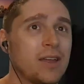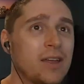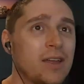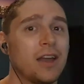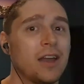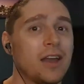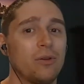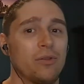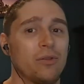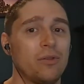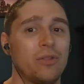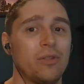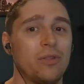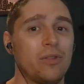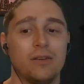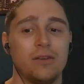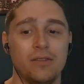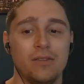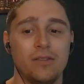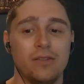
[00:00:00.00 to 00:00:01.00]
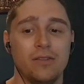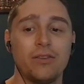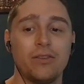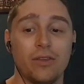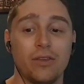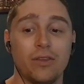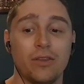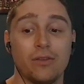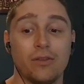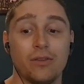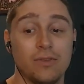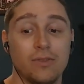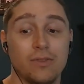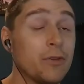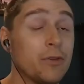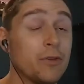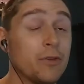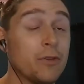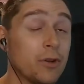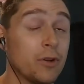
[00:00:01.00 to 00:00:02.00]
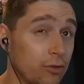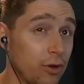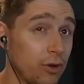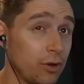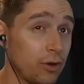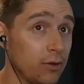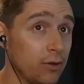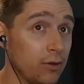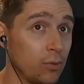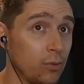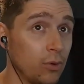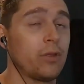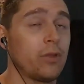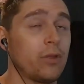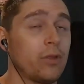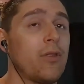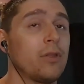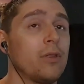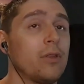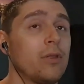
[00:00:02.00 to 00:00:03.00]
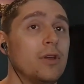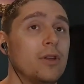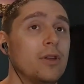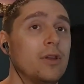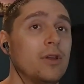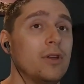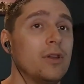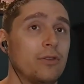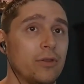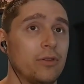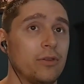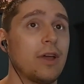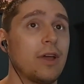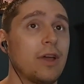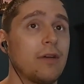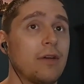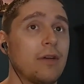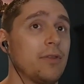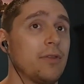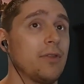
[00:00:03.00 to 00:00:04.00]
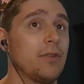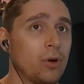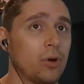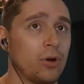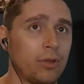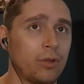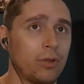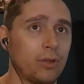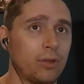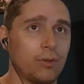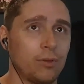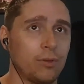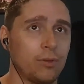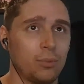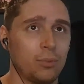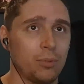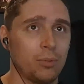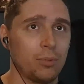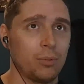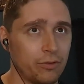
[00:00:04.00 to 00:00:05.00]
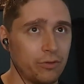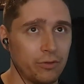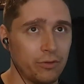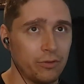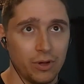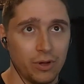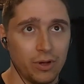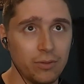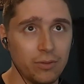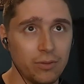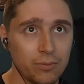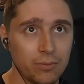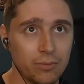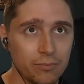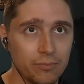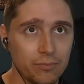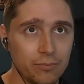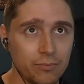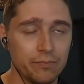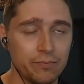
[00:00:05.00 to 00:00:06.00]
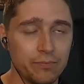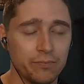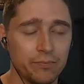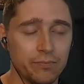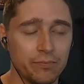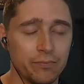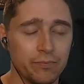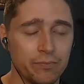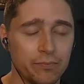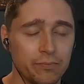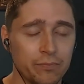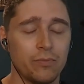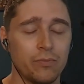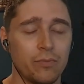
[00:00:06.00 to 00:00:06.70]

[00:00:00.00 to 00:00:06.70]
You know, I don't know what will come of it, but I know that this is a difficult trial of worth,